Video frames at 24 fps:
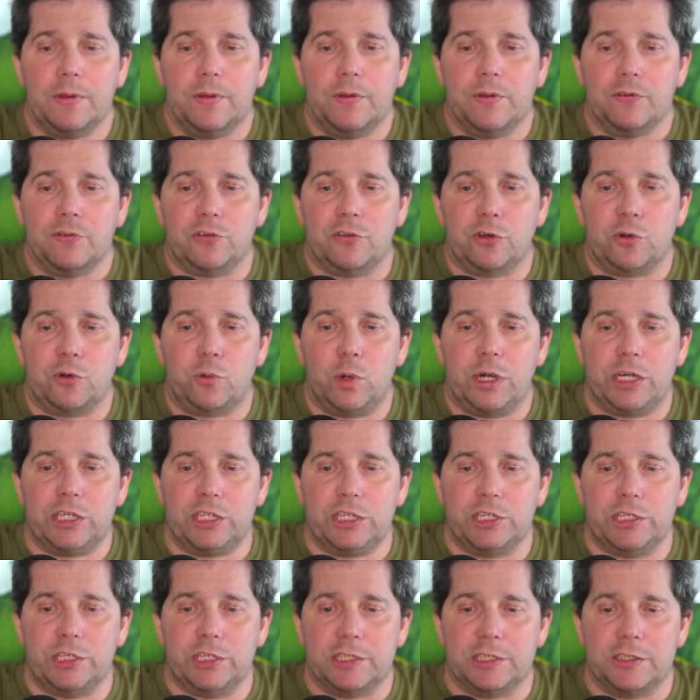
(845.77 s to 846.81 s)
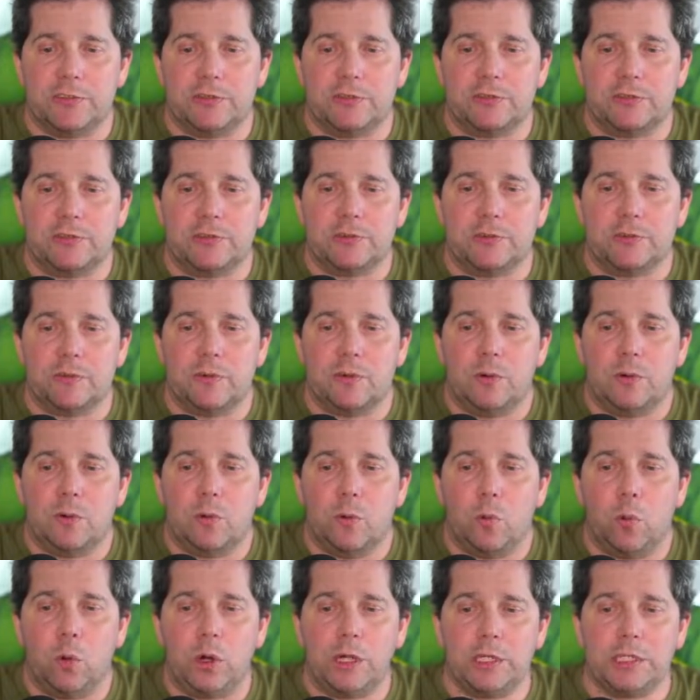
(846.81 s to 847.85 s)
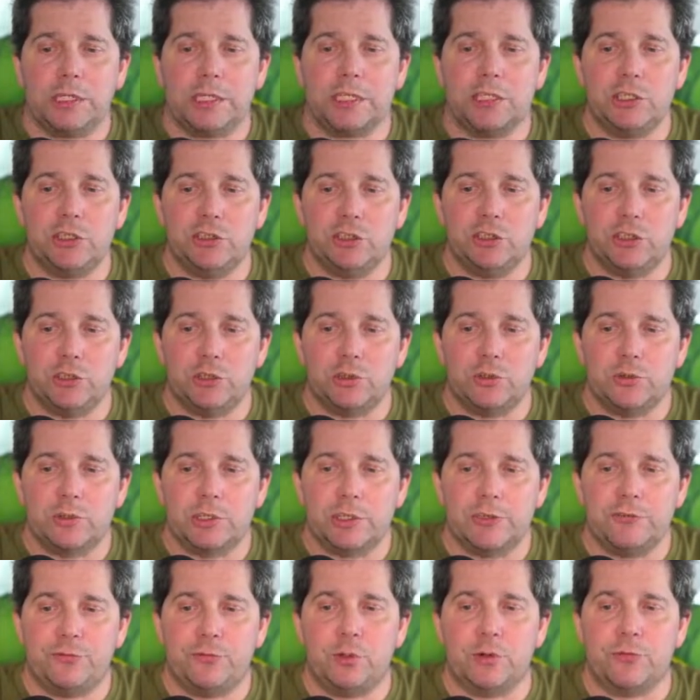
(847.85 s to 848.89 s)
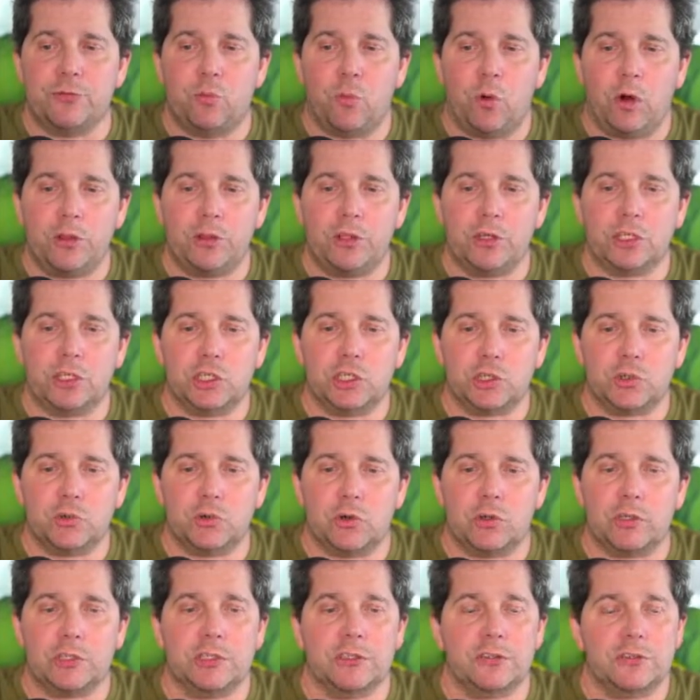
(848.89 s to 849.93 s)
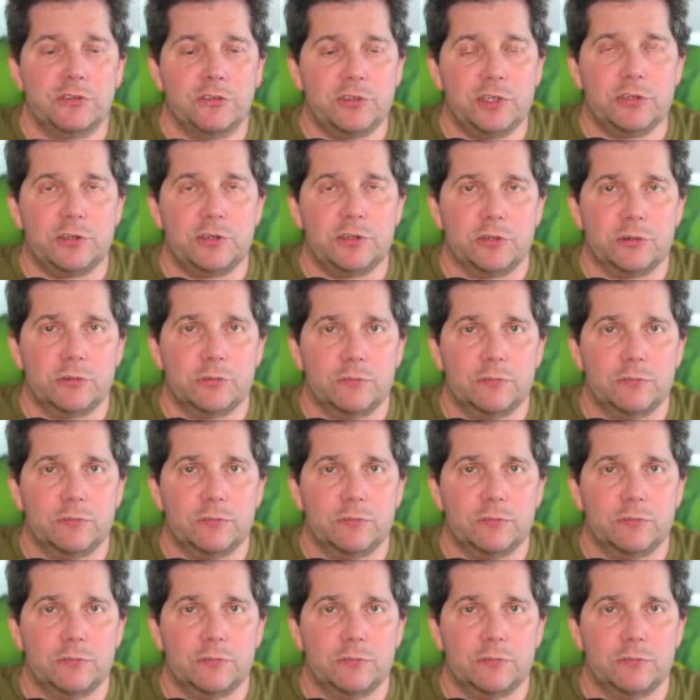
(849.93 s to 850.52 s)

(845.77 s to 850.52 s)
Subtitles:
So the question is, what can you do if you have won the control in the center?